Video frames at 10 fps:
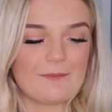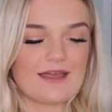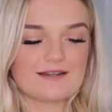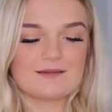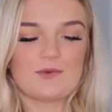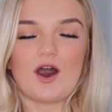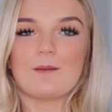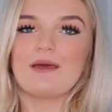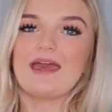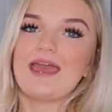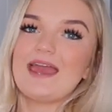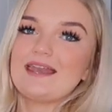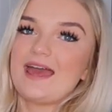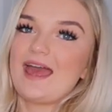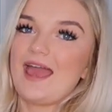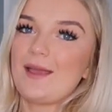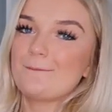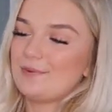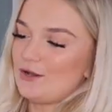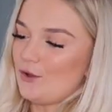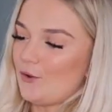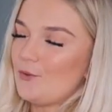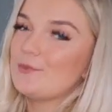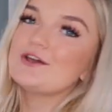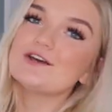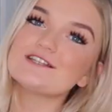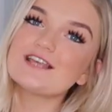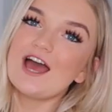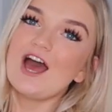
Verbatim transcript: I picked them up in a blue because